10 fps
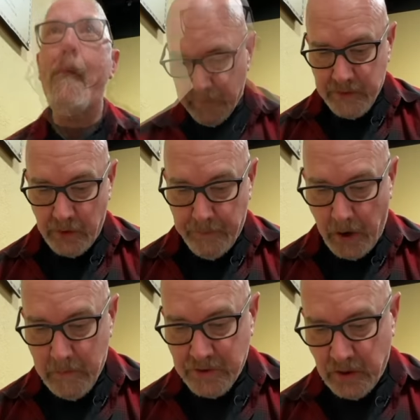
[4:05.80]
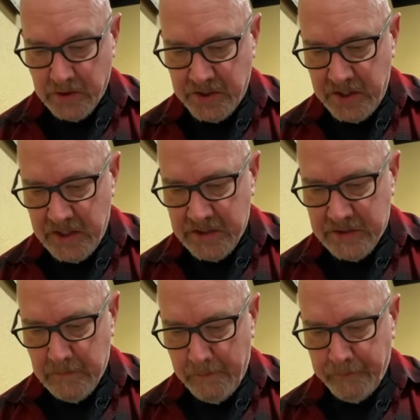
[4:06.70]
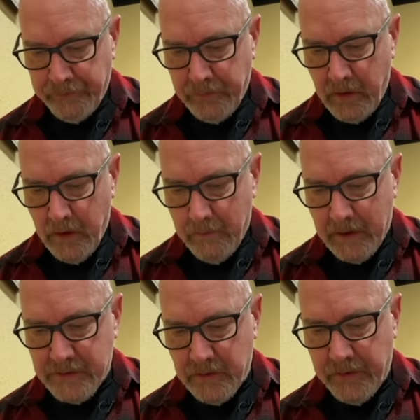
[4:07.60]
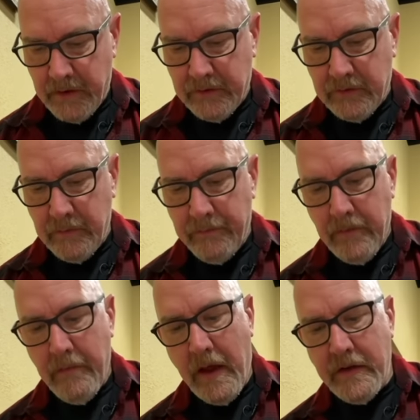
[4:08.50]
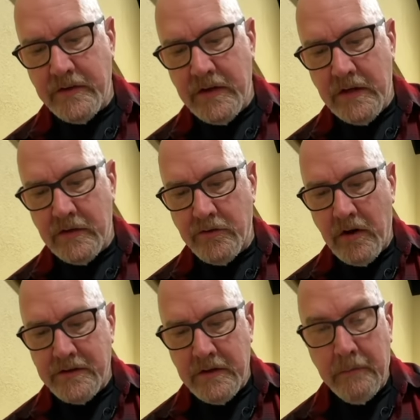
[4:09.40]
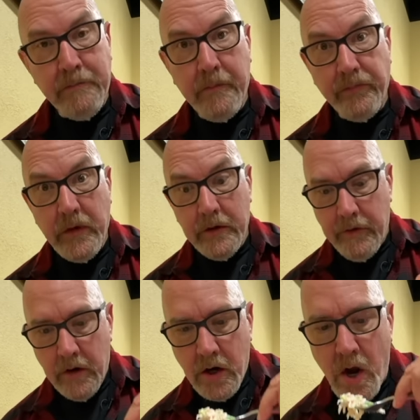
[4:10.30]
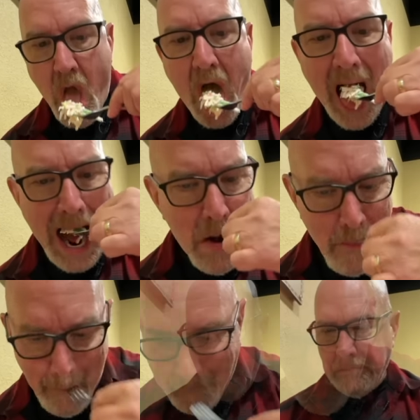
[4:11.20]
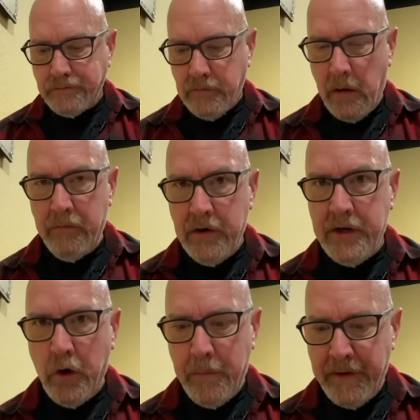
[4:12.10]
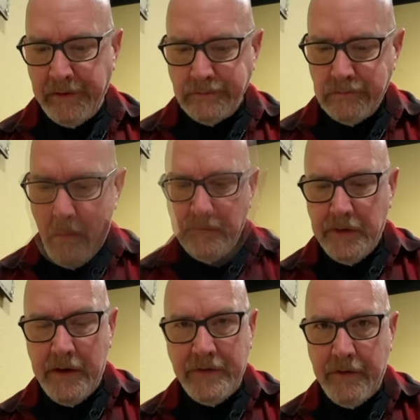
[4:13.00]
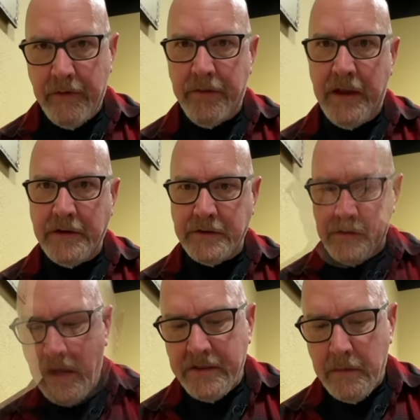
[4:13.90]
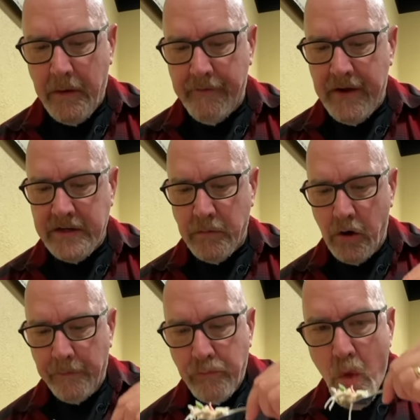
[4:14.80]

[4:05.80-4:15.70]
So the Parmesan cheese mixed with this and the Caesar dressing. It's very good. I'm really hoping they have different things at the buffet tomorrow.